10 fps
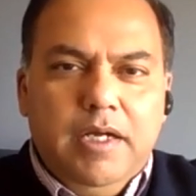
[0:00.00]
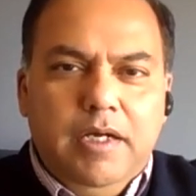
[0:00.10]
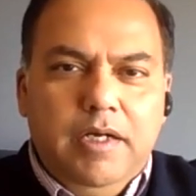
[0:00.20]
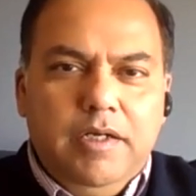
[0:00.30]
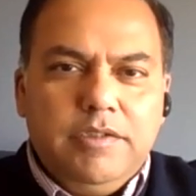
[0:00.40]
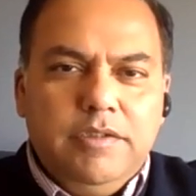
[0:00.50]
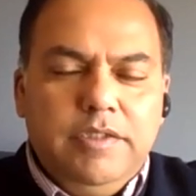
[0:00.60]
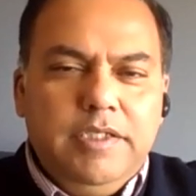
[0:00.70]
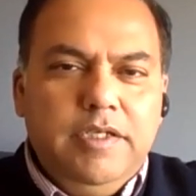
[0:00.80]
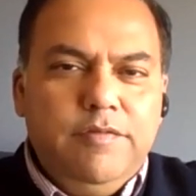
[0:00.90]
Uh, so
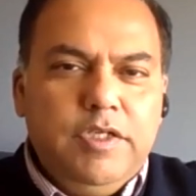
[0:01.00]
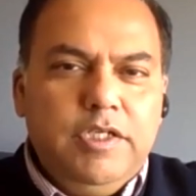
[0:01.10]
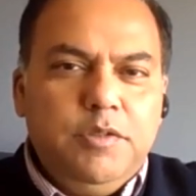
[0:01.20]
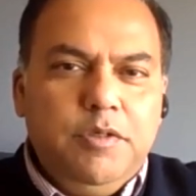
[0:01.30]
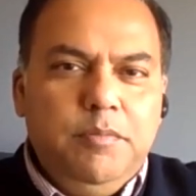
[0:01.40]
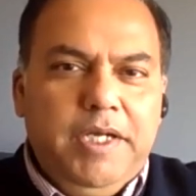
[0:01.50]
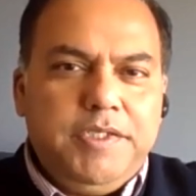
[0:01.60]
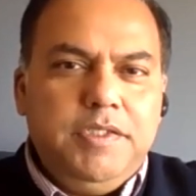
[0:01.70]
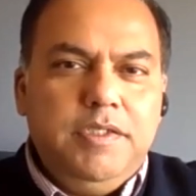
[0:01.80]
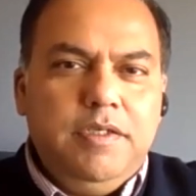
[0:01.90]
that definitely took a
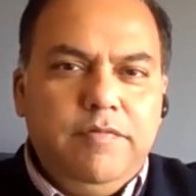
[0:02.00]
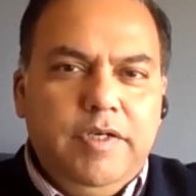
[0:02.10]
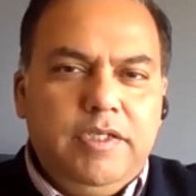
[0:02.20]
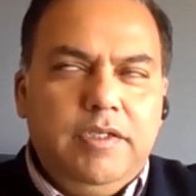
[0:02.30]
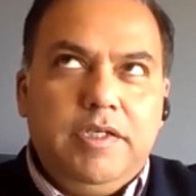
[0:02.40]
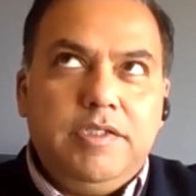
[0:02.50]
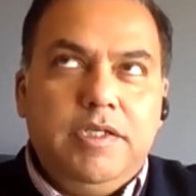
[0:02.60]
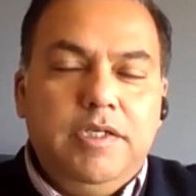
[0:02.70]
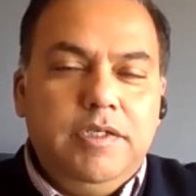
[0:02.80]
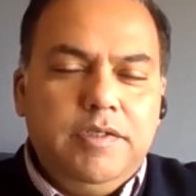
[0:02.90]
backseat. In fact, that
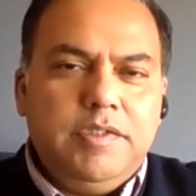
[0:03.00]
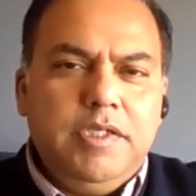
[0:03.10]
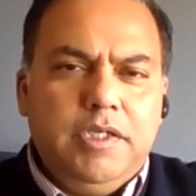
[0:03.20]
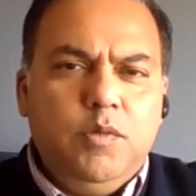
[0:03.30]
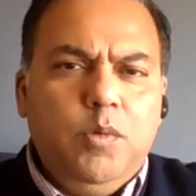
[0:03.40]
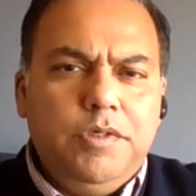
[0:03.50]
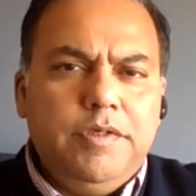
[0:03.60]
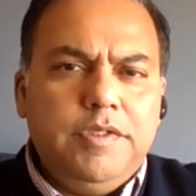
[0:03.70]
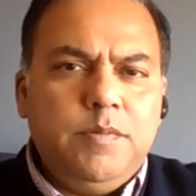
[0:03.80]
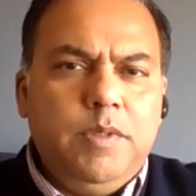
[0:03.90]
extended into the second quarter
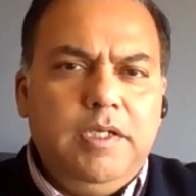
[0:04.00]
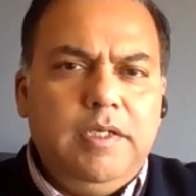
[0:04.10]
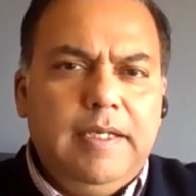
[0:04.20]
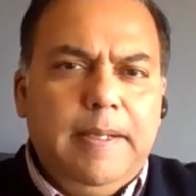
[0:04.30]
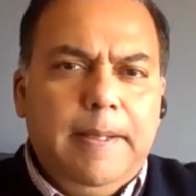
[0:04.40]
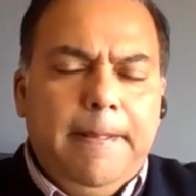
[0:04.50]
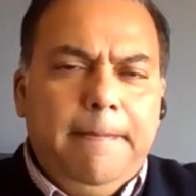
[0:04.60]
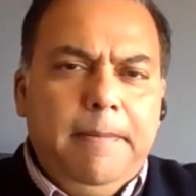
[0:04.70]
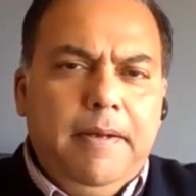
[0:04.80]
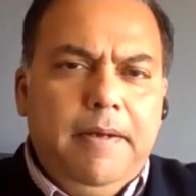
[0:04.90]
as well.
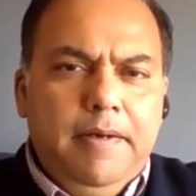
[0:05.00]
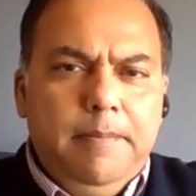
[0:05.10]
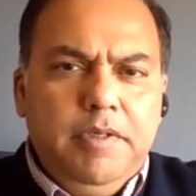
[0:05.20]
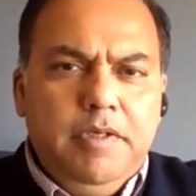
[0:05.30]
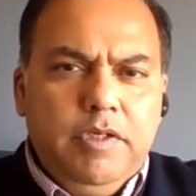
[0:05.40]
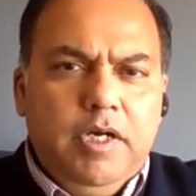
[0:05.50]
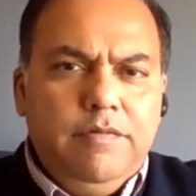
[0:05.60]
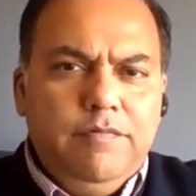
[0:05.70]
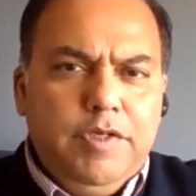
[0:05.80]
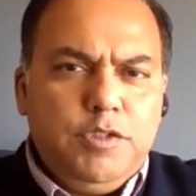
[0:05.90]
Um, even our
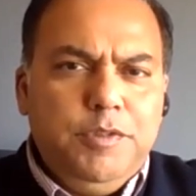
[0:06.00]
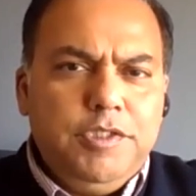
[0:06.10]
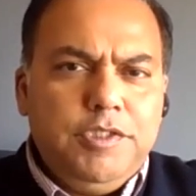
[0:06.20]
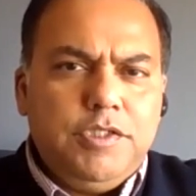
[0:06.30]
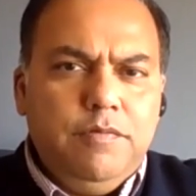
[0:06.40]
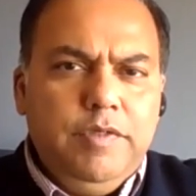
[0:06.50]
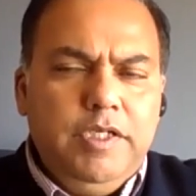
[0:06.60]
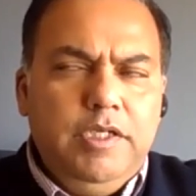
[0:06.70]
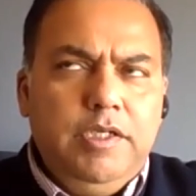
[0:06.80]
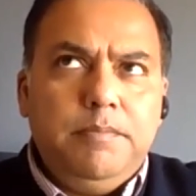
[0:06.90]
investments,
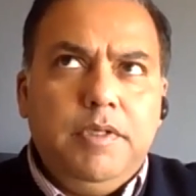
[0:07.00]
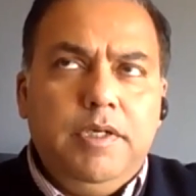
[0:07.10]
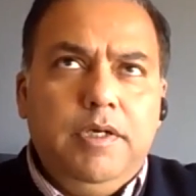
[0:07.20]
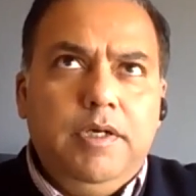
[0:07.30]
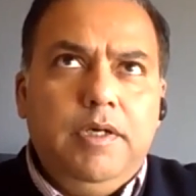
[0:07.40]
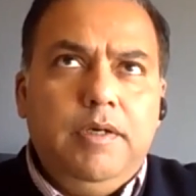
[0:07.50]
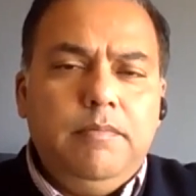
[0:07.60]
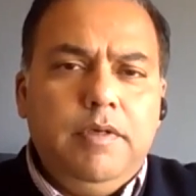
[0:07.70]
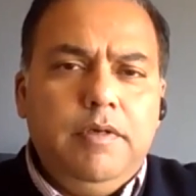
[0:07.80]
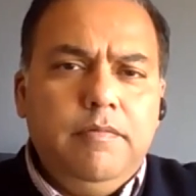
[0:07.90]
we uh,
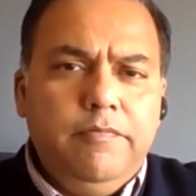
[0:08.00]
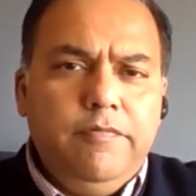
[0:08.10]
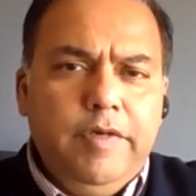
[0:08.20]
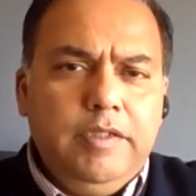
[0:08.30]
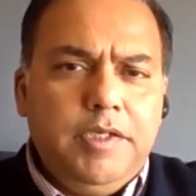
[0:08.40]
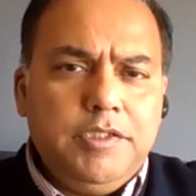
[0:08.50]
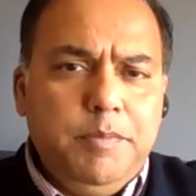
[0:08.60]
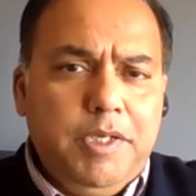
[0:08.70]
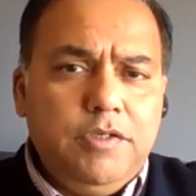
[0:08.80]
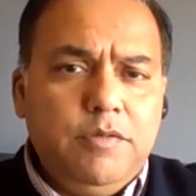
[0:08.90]
felt that it's
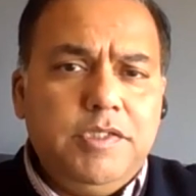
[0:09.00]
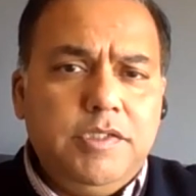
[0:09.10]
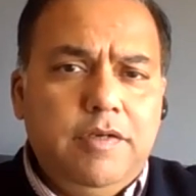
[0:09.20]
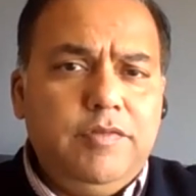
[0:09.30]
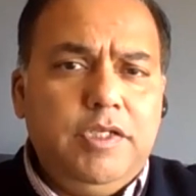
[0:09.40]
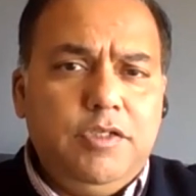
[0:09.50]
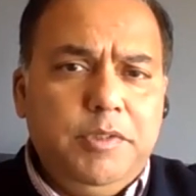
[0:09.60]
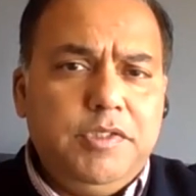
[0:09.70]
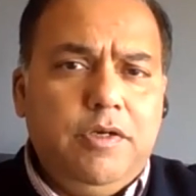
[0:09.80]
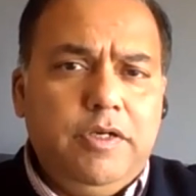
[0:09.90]
better to be safe than to
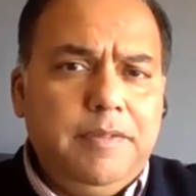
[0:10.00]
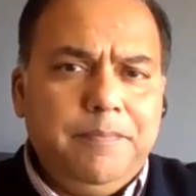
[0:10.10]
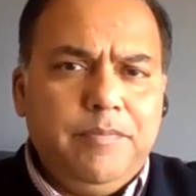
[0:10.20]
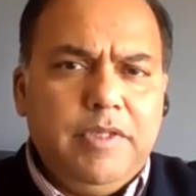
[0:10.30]
be sorry.